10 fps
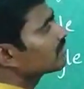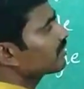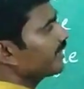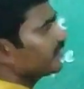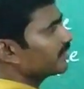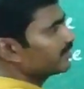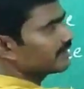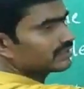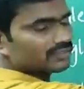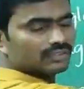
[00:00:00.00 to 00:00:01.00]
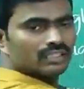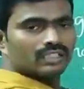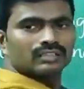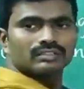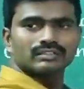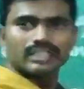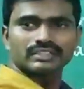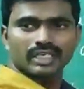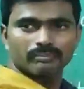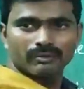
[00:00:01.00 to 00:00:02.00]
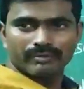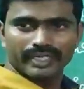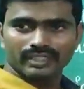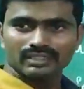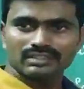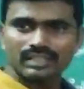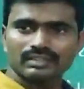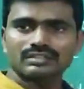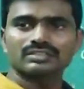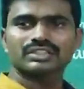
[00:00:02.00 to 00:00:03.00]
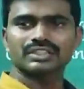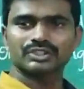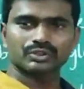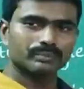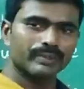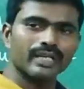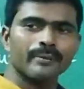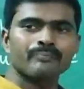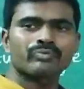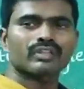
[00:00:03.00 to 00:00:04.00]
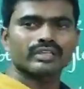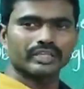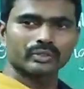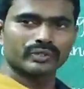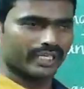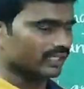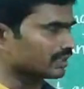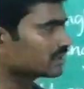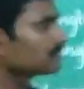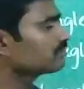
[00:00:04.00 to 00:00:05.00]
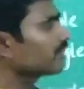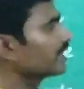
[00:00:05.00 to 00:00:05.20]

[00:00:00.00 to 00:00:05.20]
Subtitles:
90 degrees. That type of angles are said to be acute angles. For